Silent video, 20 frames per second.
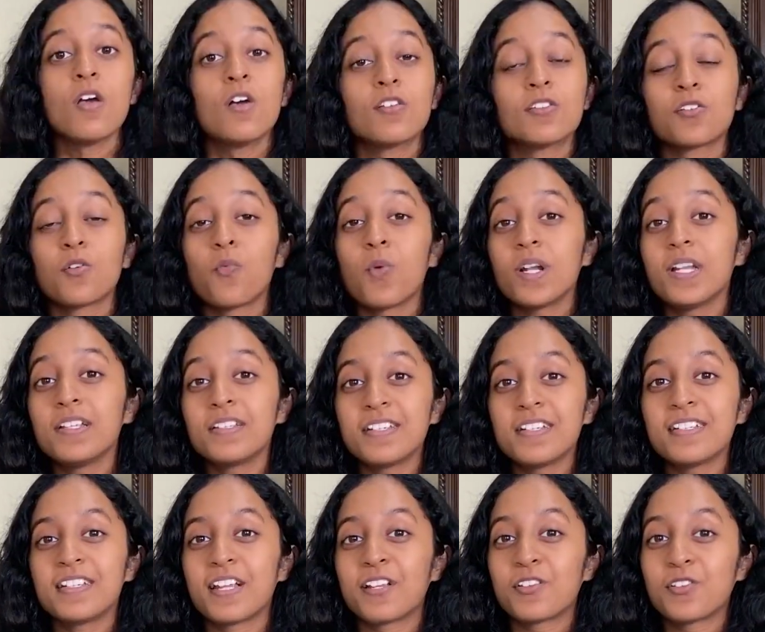So what is
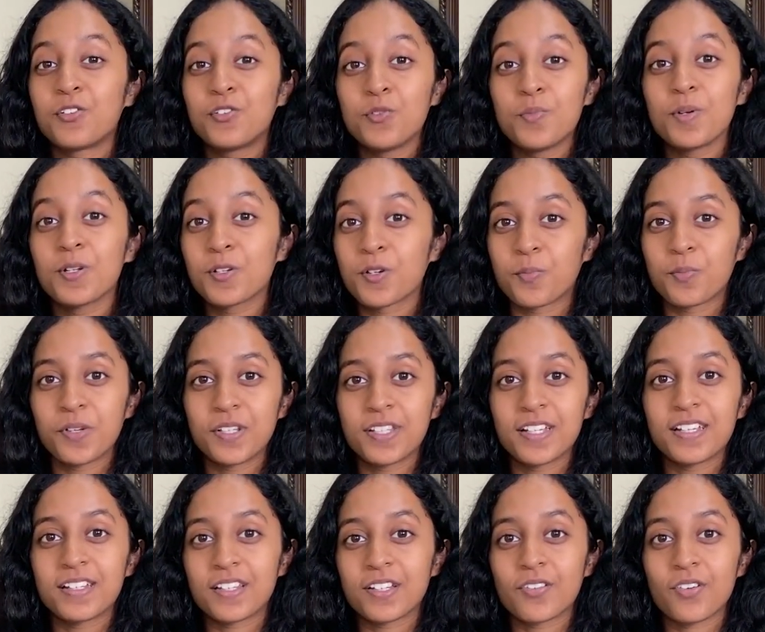it that human-computer
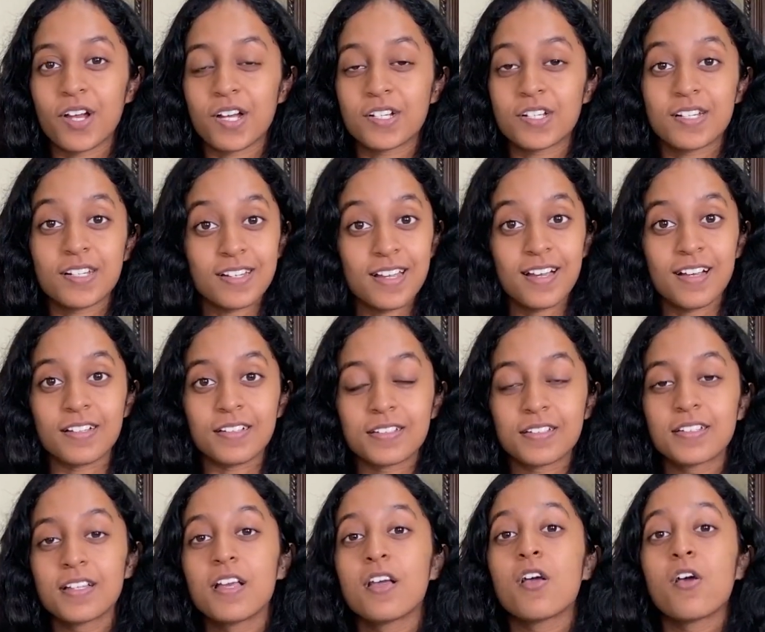interaction does?
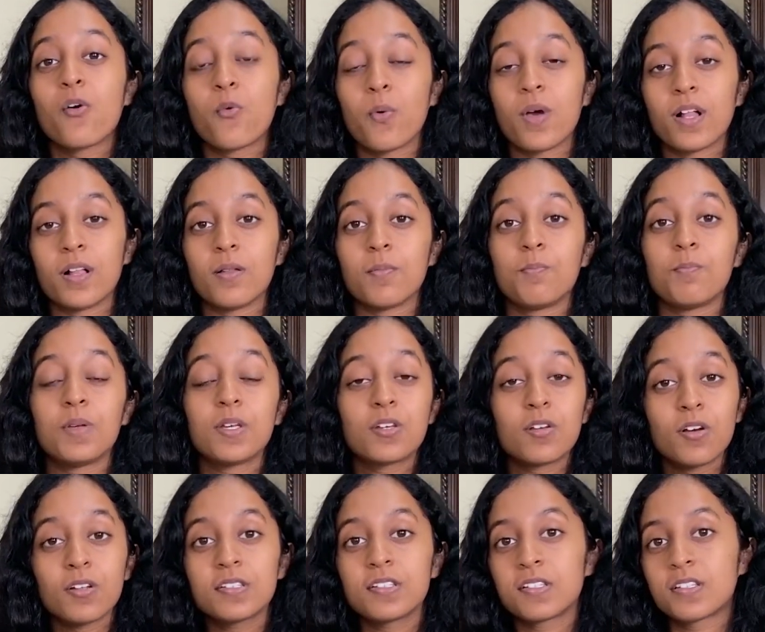Well,
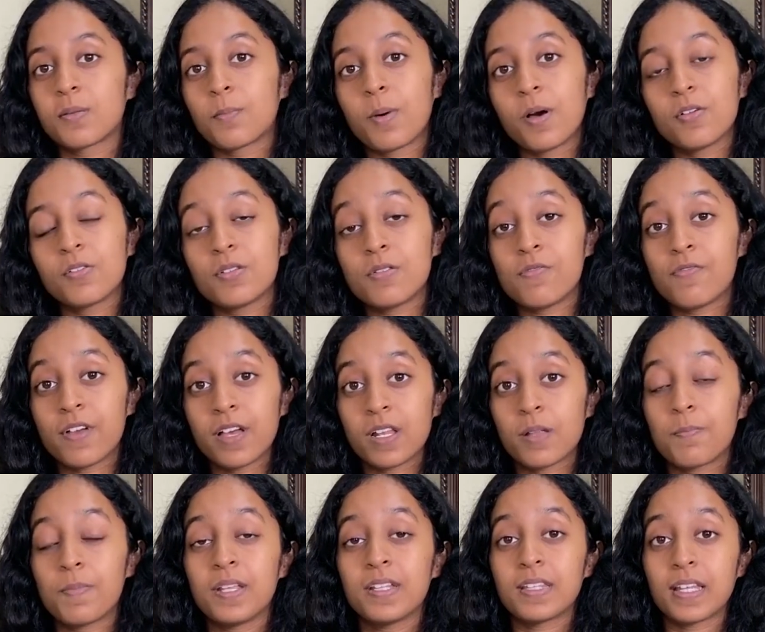because it's about
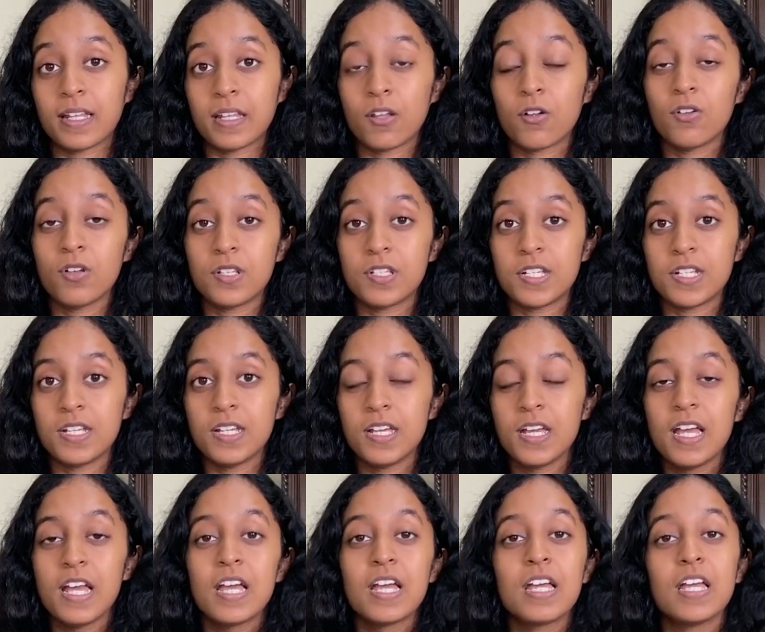developing technology,
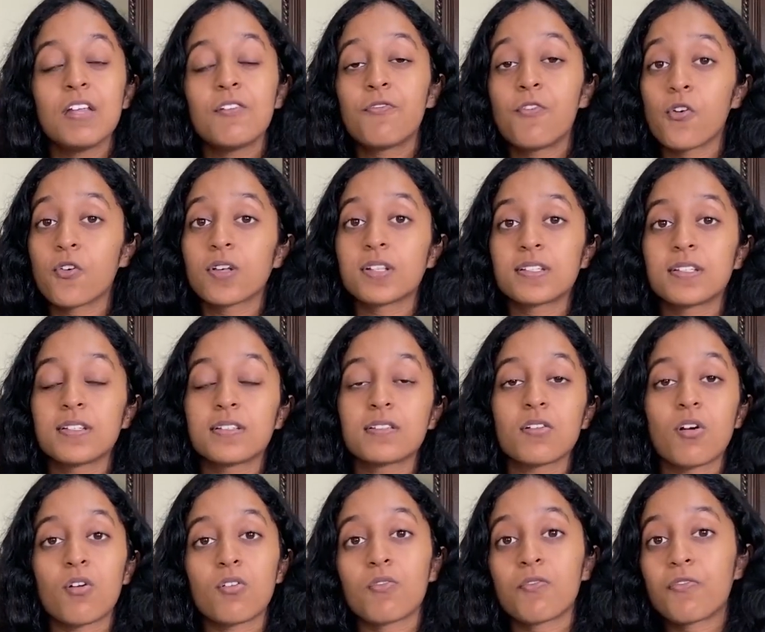it focuses
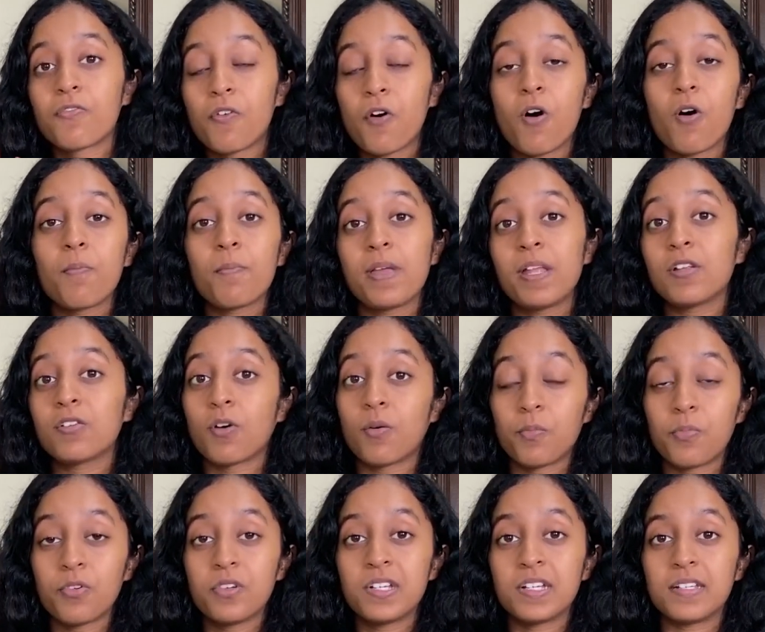on four main
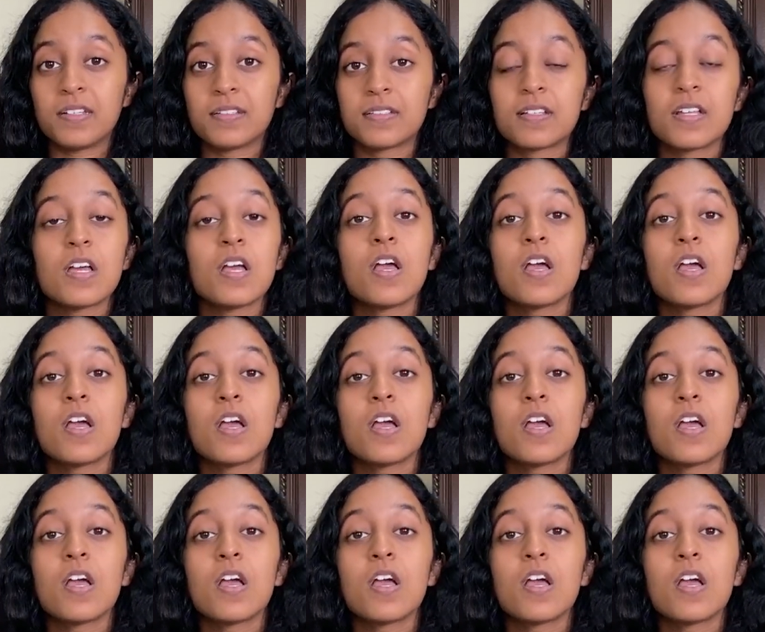components: